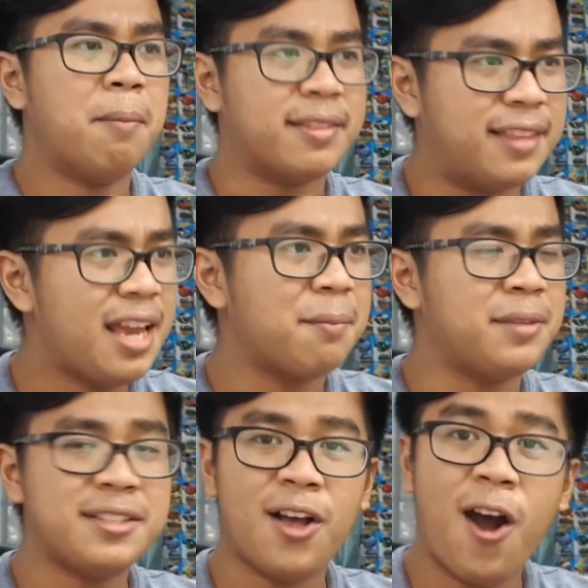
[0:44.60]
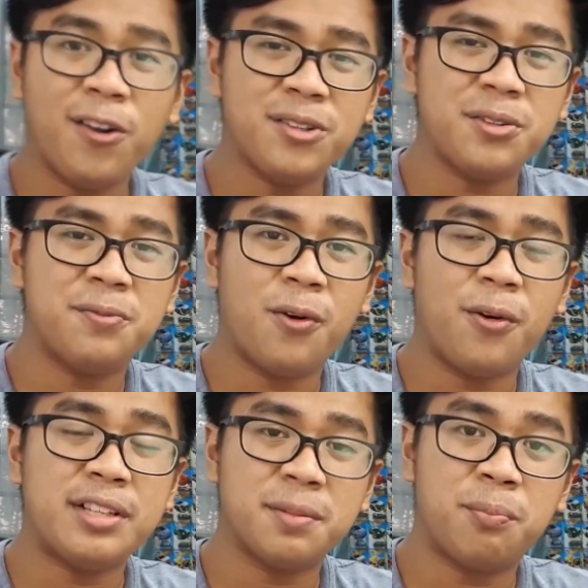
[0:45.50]
but damn, this
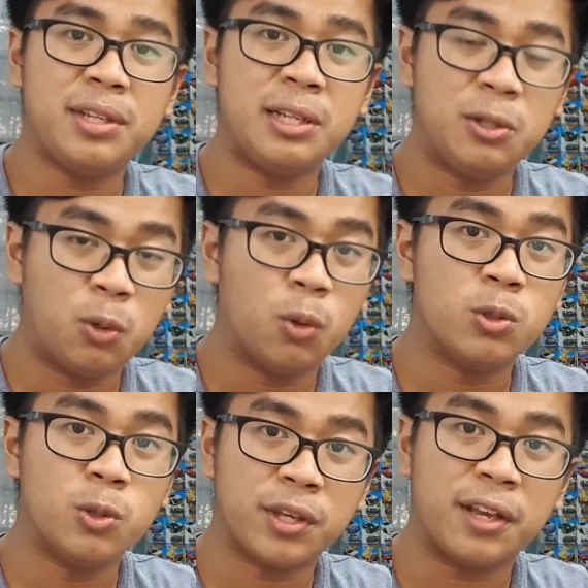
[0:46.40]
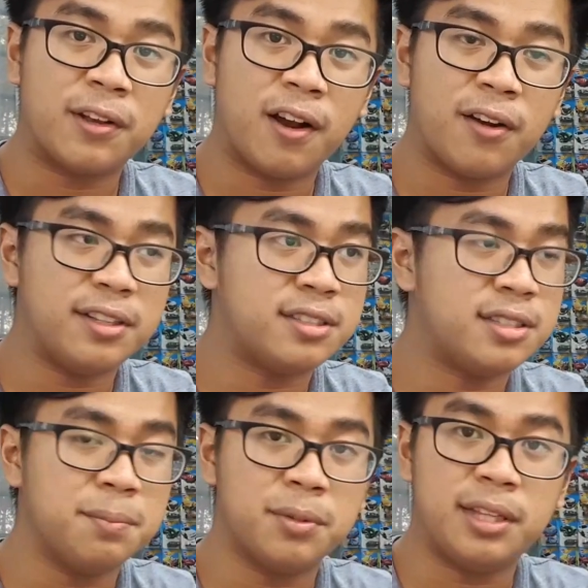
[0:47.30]
R34, it's a pretty cool looking car. It's
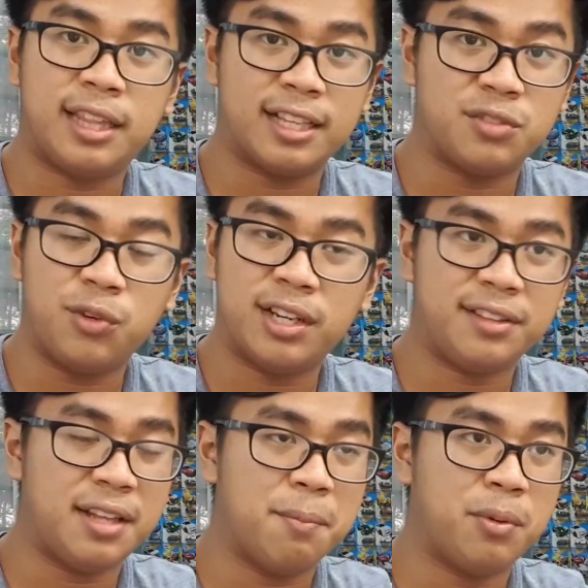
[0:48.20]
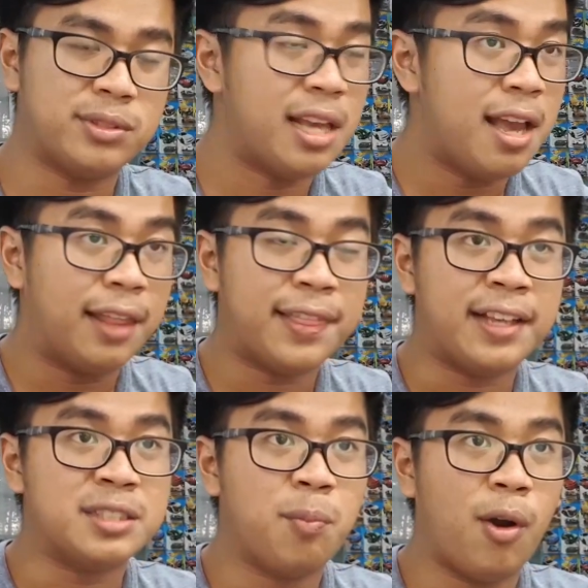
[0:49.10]
simple, it has real light tempos,
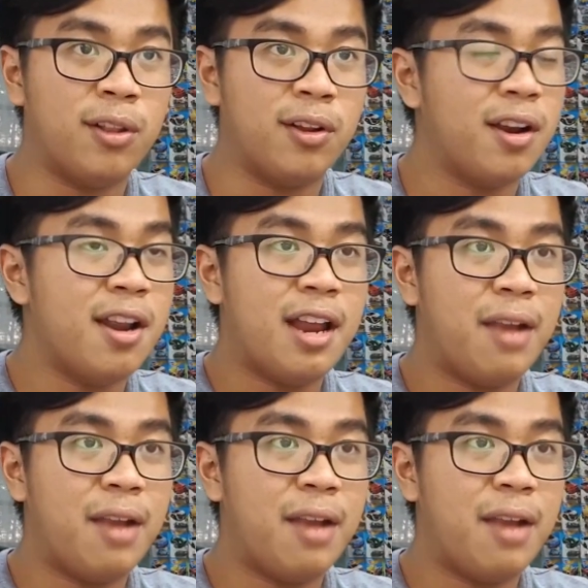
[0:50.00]
nice spoiler.